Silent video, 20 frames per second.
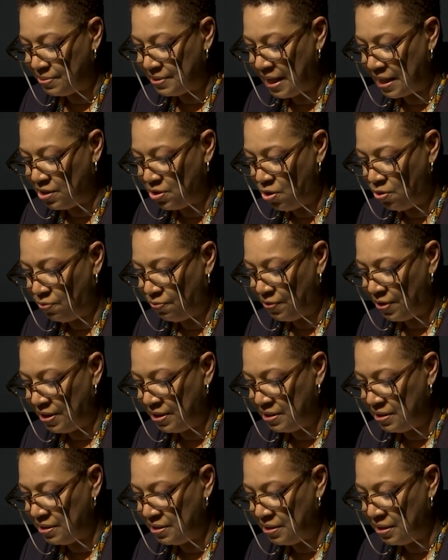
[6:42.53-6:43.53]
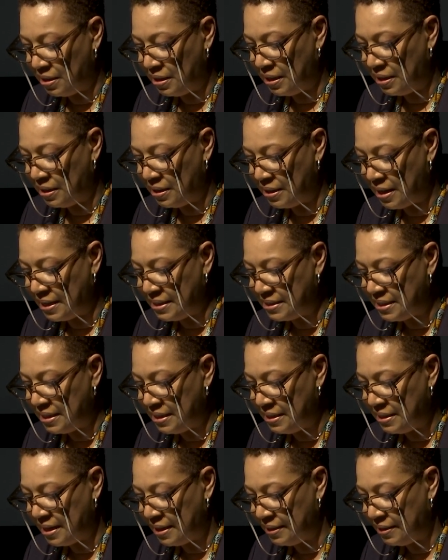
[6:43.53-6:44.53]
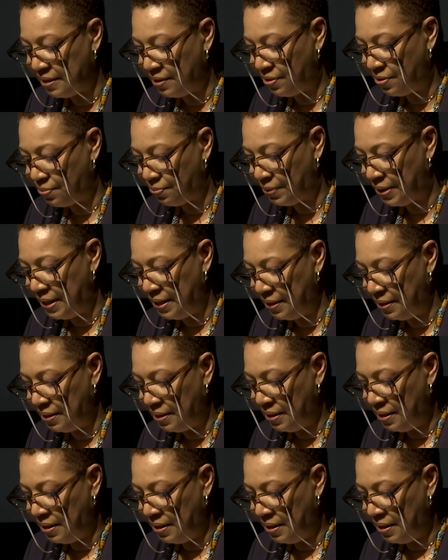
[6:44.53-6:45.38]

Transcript: Sankofa in, in nineteen ninety-three.